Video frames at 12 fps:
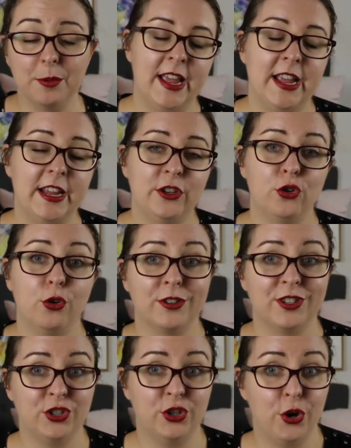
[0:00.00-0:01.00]
He
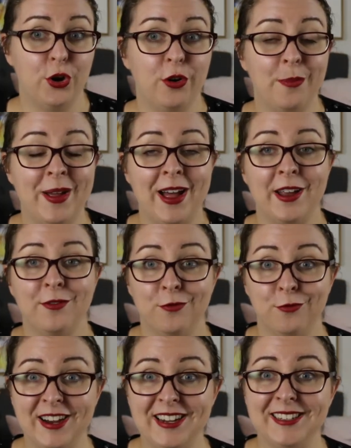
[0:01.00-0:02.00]
talks to her about
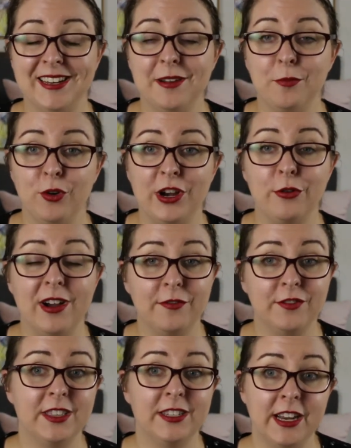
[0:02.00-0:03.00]
raising Brenna
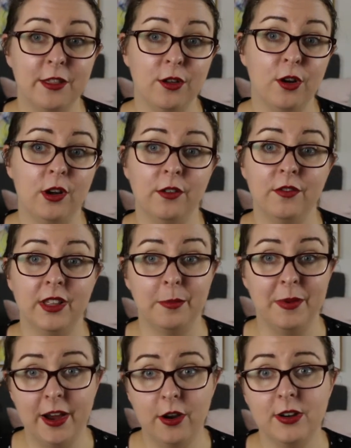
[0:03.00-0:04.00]
after the death of their
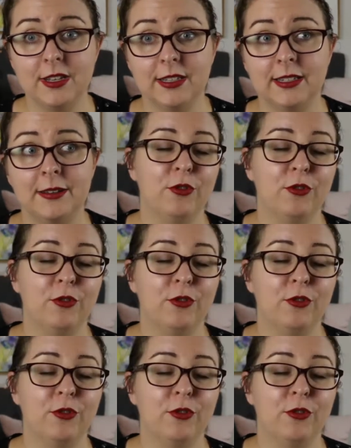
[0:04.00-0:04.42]
parents,